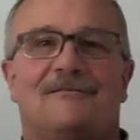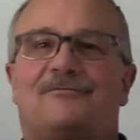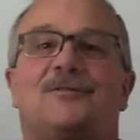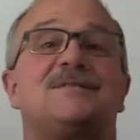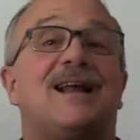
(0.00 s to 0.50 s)
The
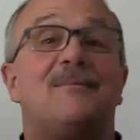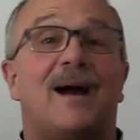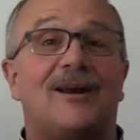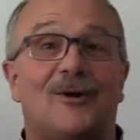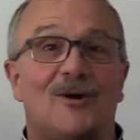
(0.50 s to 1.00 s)
first time
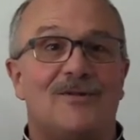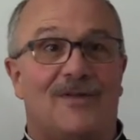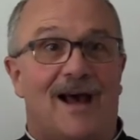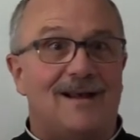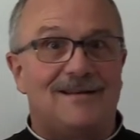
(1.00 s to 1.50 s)
I heard
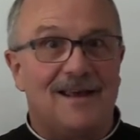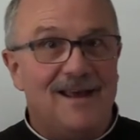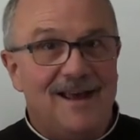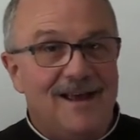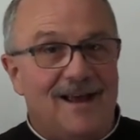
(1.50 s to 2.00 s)
that,
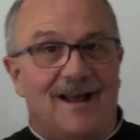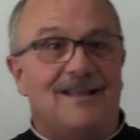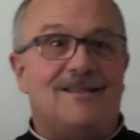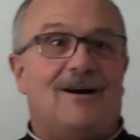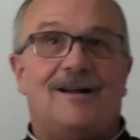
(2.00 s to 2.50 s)
I
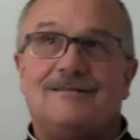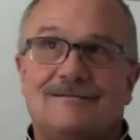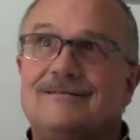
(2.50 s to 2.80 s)
thought,